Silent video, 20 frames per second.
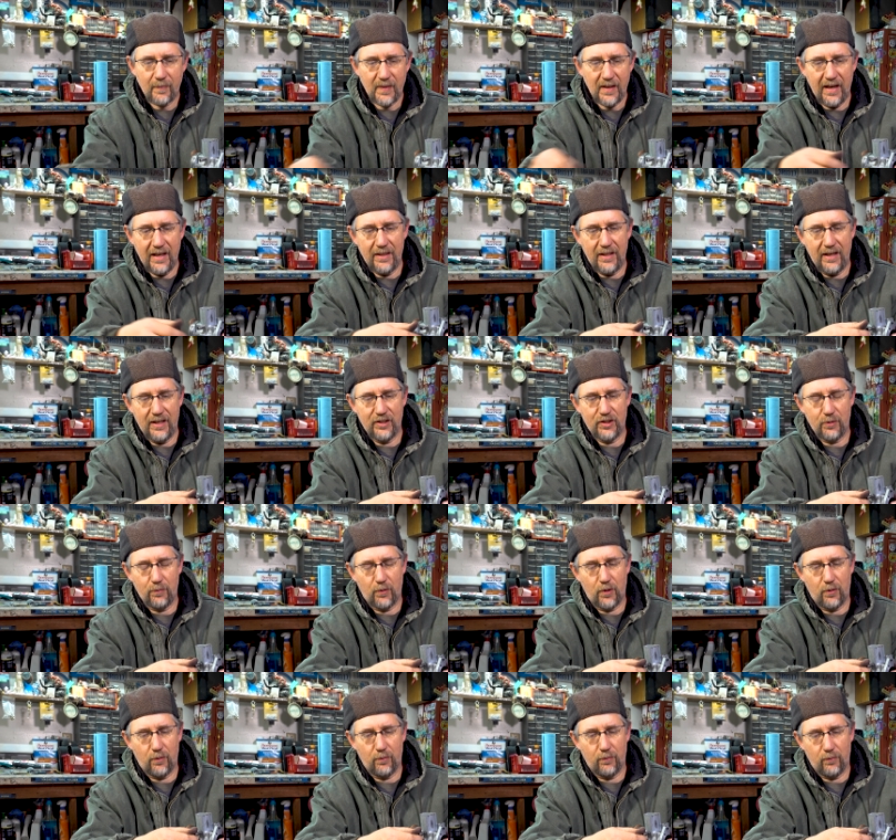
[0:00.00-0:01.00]
and the engine
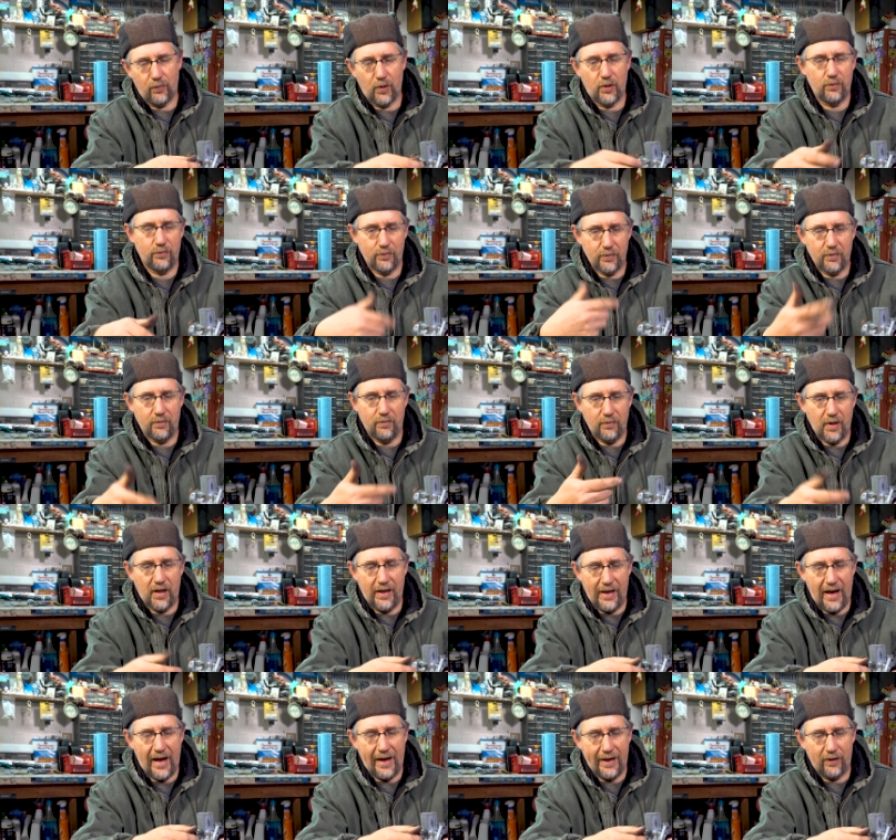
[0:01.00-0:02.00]
won't
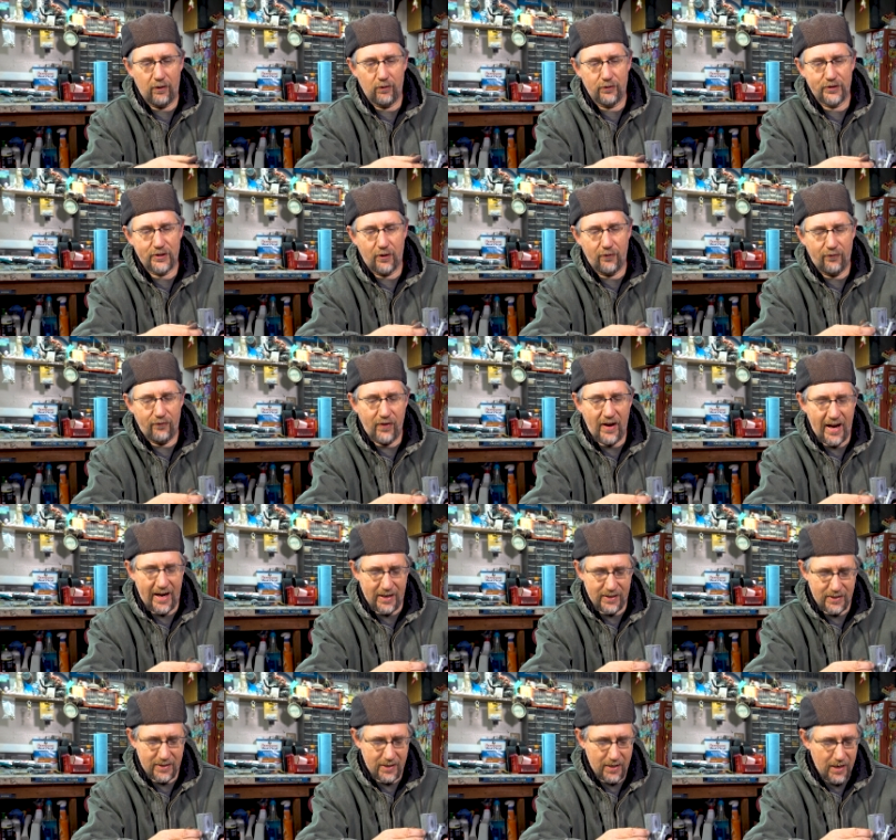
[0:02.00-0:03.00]
idle so
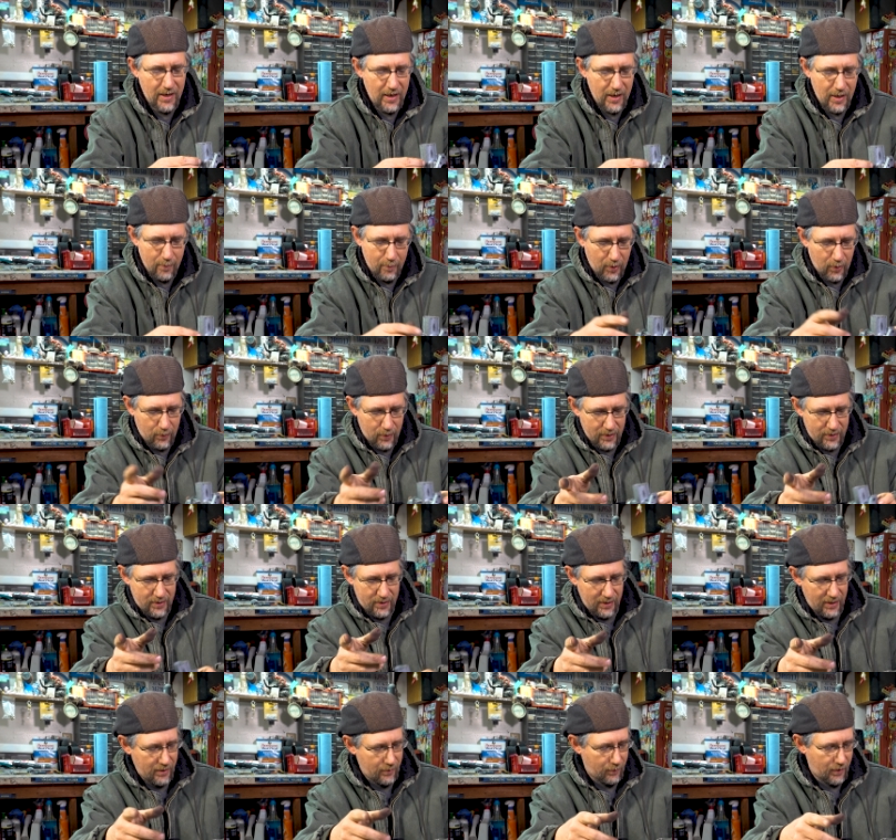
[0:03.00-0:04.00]
fast. But
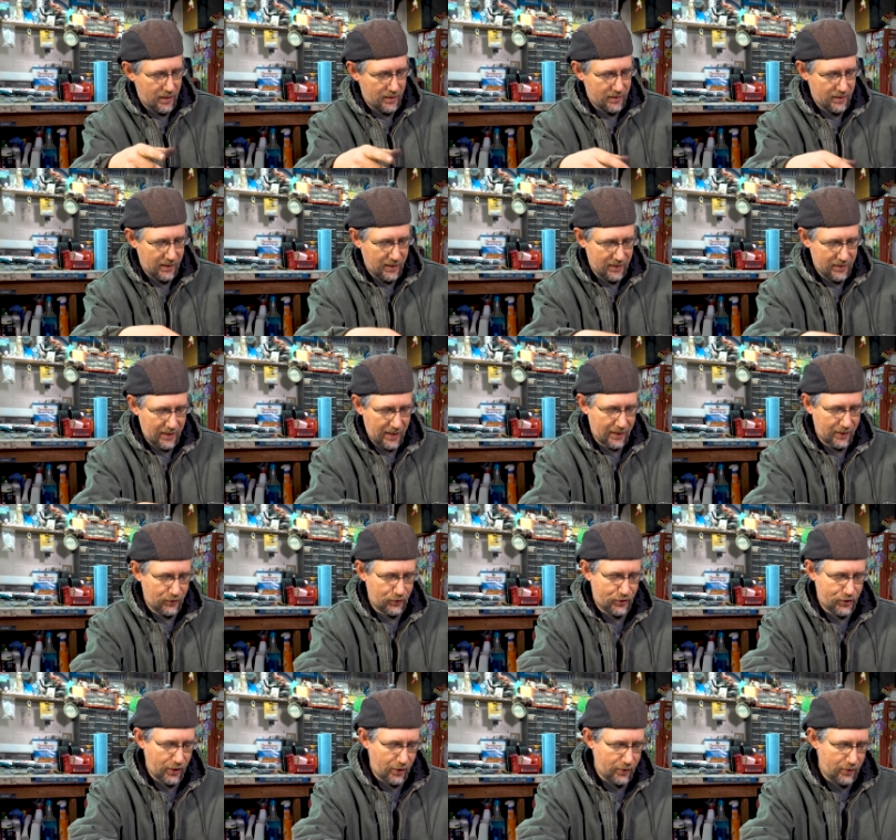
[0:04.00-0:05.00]
what's interesting is I can
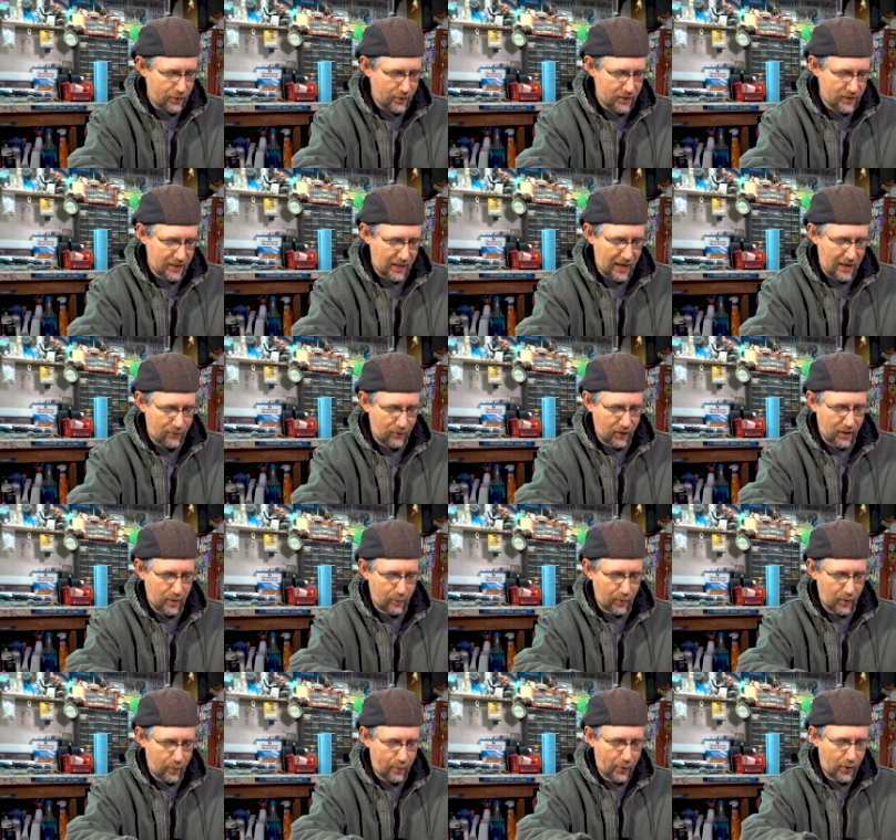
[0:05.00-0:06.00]
show you, because I have a
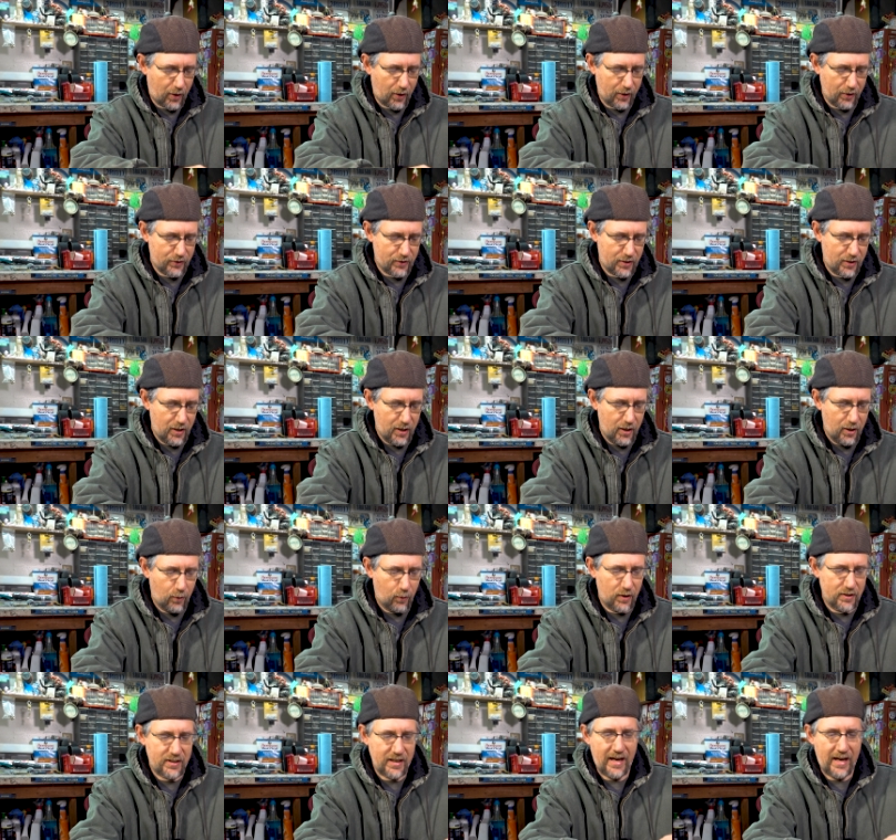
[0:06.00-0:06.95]
couple of parts, what's